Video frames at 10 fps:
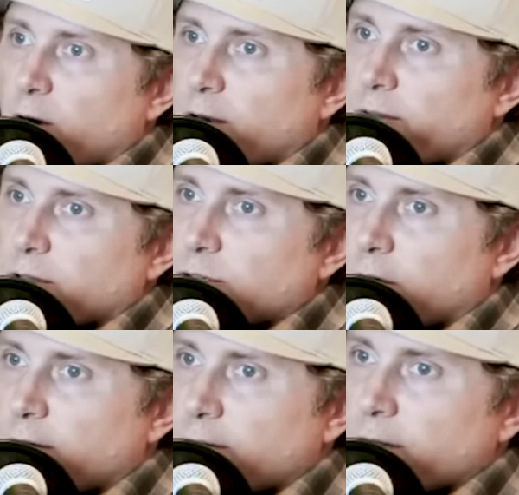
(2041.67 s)
part of the
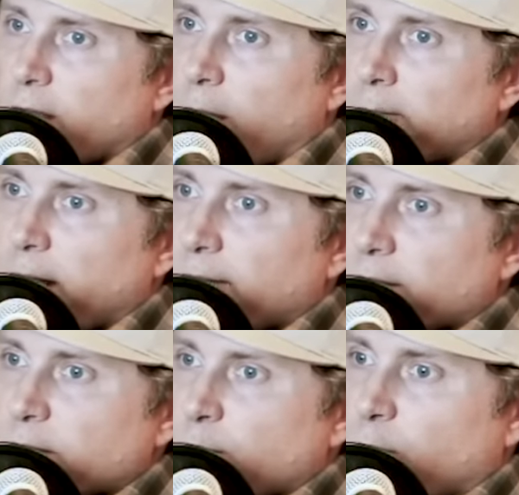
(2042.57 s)
charter of the company at
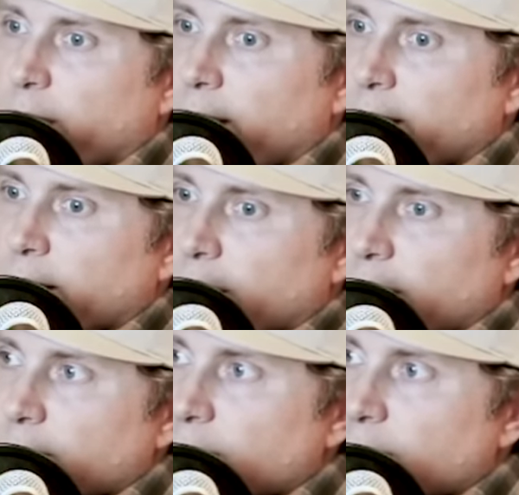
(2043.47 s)
this point. Yeah.